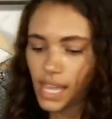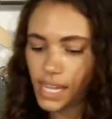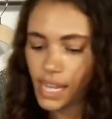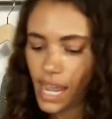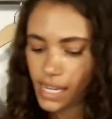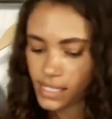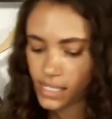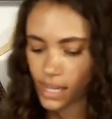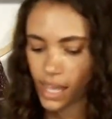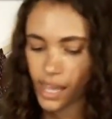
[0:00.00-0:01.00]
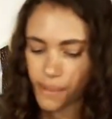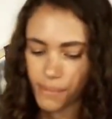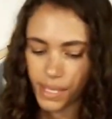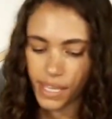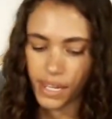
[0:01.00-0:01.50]
Next
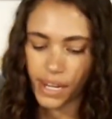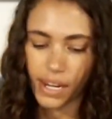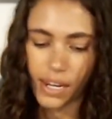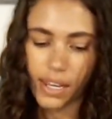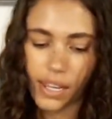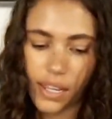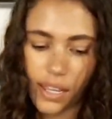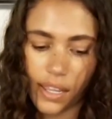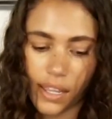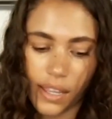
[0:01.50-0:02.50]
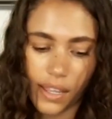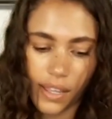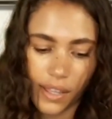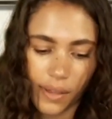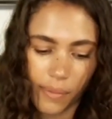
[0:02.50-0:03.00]
up here,
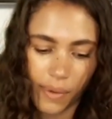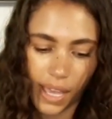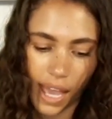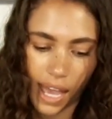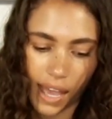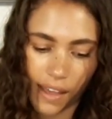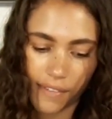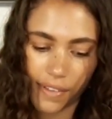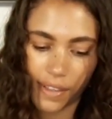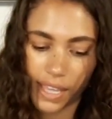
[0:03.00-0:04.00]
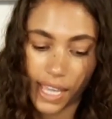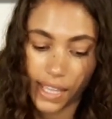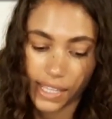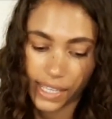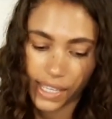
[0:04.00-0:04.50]
we have
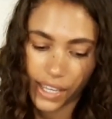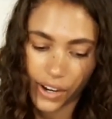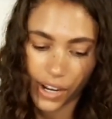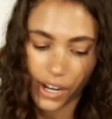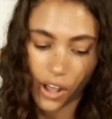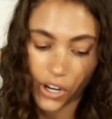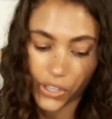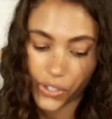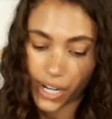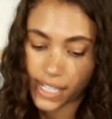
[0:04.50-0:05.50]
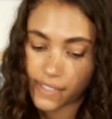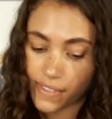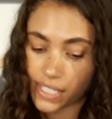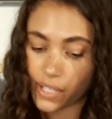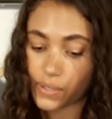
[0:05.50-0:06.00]
here in our Lurex
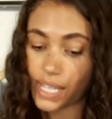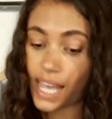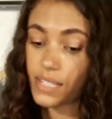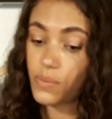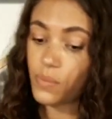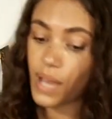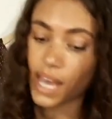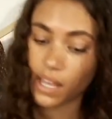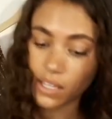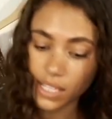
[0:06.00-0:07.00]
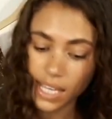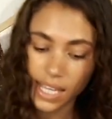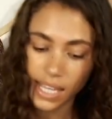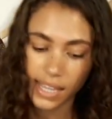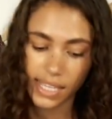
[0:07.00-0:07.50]
viscose as well.
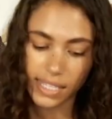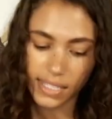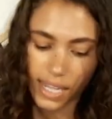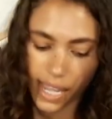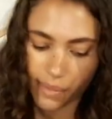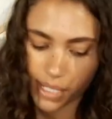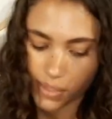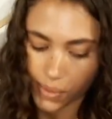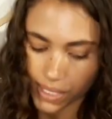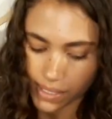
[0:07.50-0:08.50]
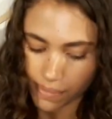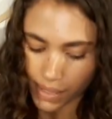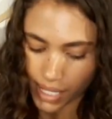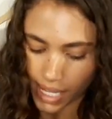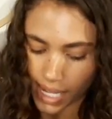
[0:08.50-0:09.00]
This time it's going to
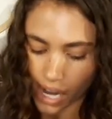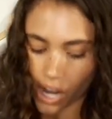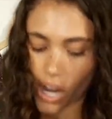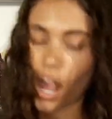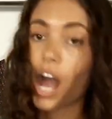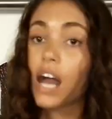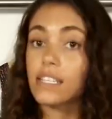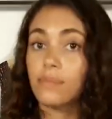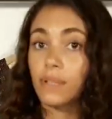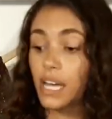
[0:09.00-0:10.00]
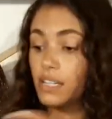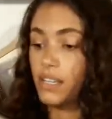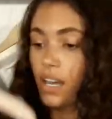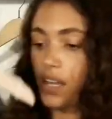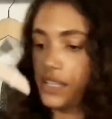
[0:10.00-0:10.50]
be in our
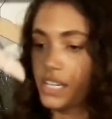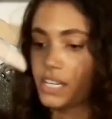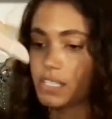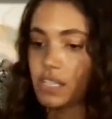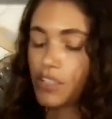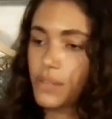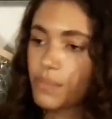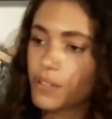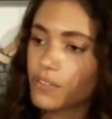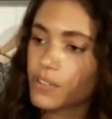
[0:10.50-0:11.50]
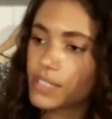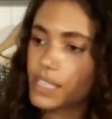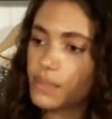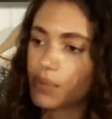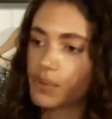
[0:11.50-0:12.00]
oxblood color, such a beautiful
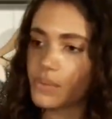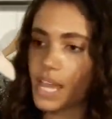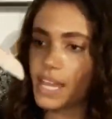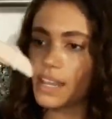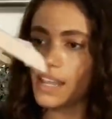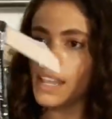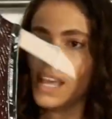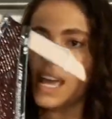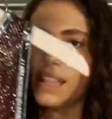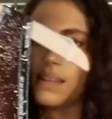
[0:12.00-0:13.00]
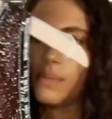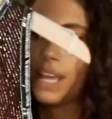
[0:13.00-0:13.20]
deep red, and then we